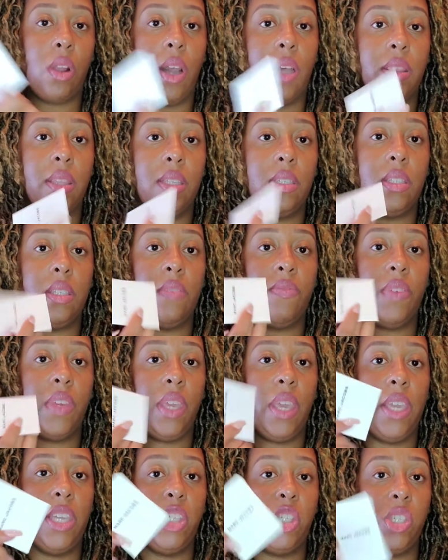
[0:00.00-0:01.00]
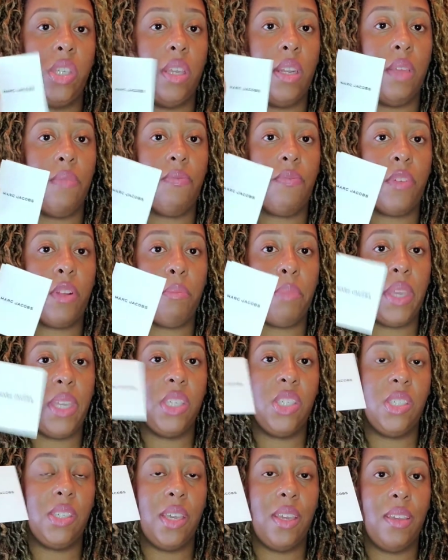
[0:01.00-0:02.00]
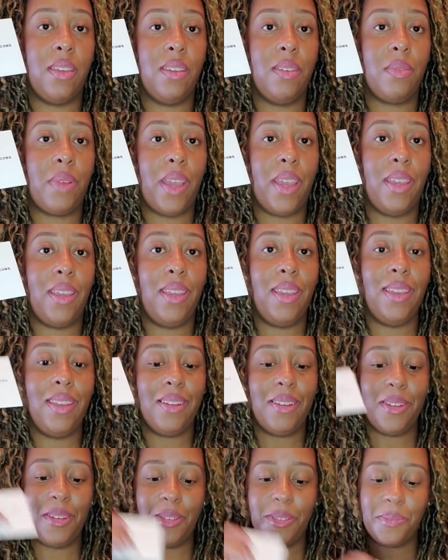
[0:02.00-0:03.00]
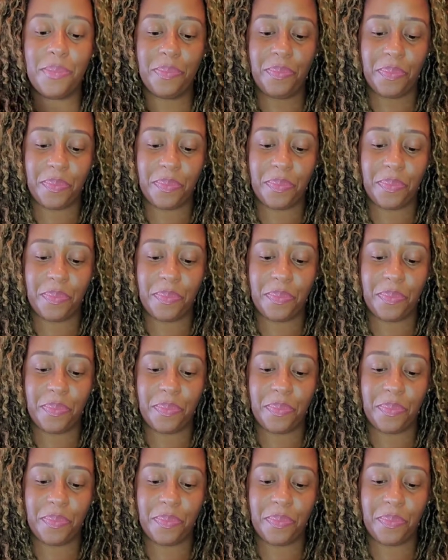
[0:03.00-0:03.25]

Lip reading: authentication information right here.